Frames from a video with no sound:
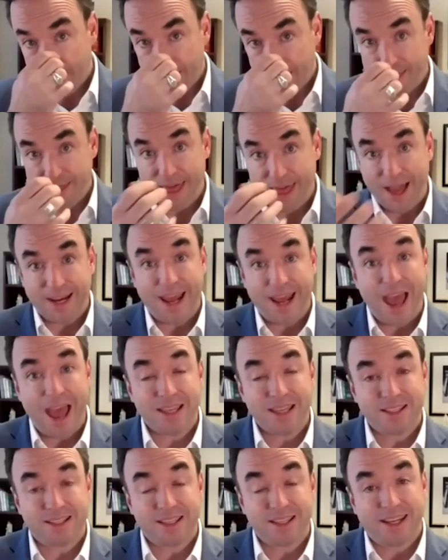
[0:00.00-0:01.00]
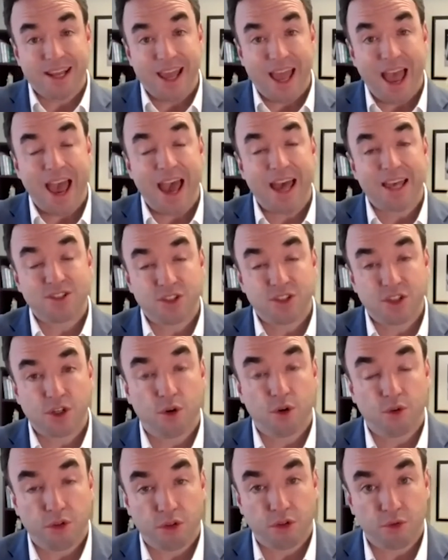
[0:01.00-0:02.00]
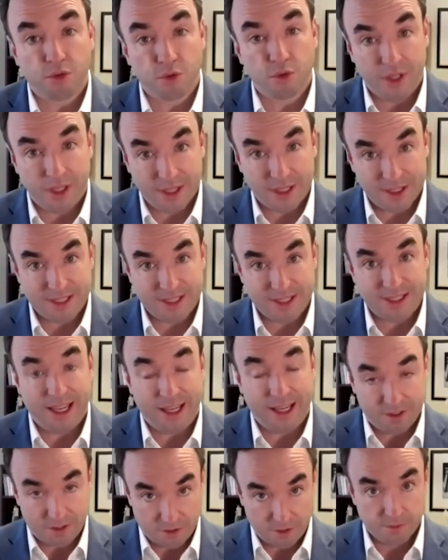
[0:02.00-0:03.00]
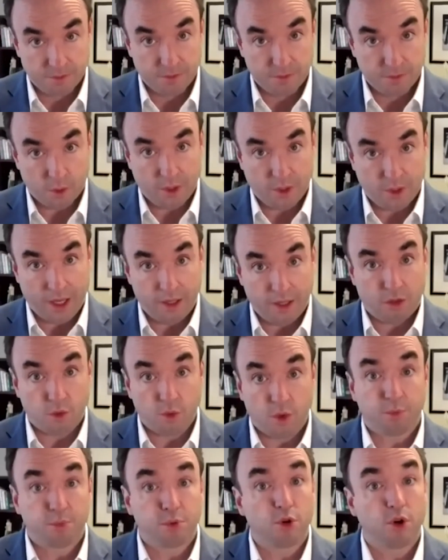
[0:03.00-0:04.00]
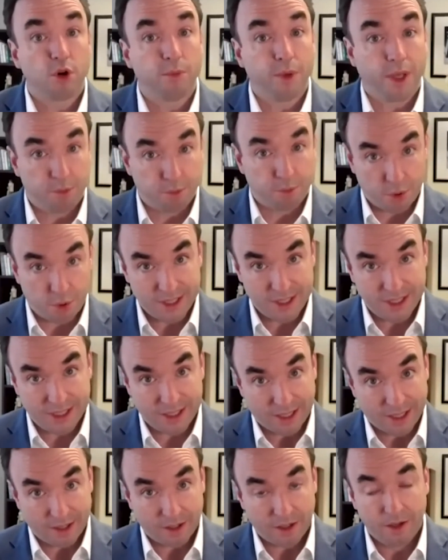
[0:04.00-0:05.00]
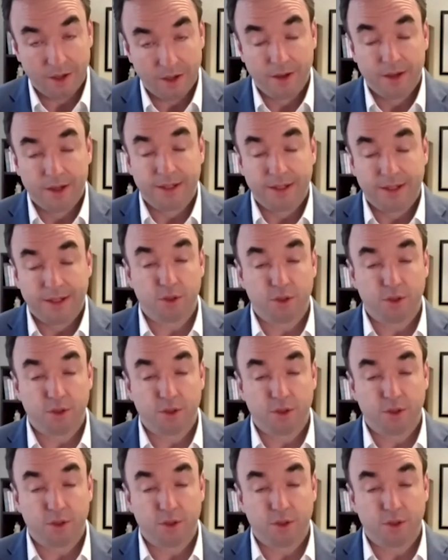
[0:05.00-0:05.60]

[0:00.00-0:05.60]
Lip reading: that asset has to go through the estate, okay, through a probate proceeding. Now,